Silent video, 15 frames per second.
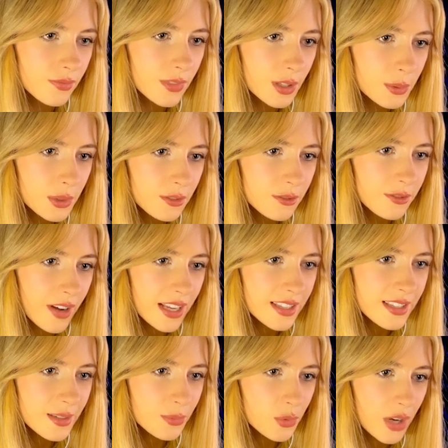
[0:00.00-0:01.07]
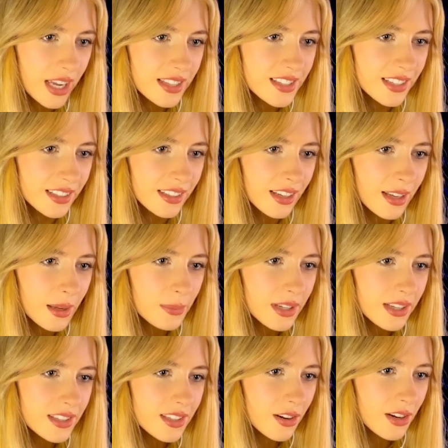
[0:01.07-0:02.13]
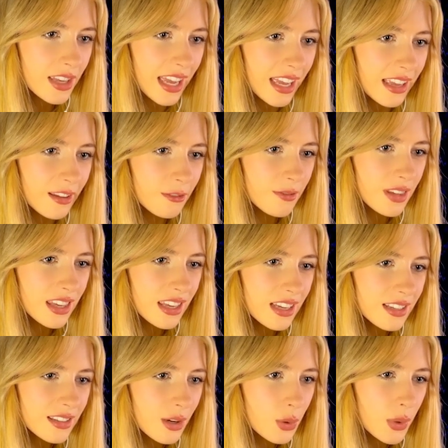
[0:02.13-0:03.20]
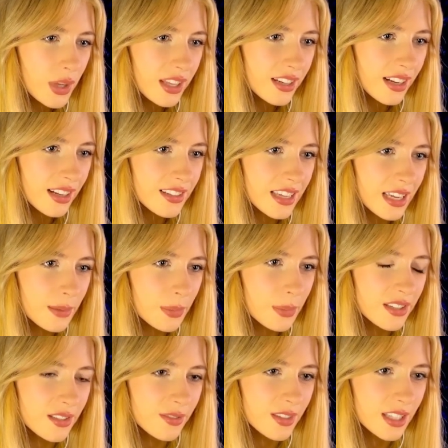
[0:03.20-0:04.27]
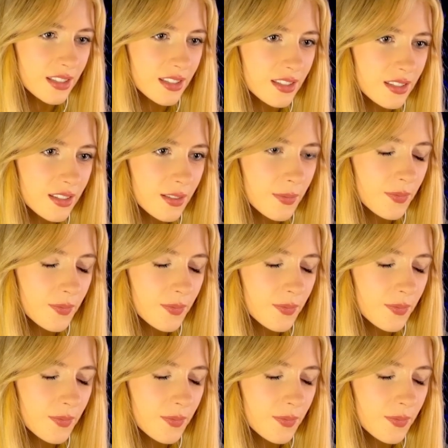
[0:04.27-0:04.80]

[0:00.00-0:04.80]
want to find some way to, because, okay, if here the queen can't take because of this.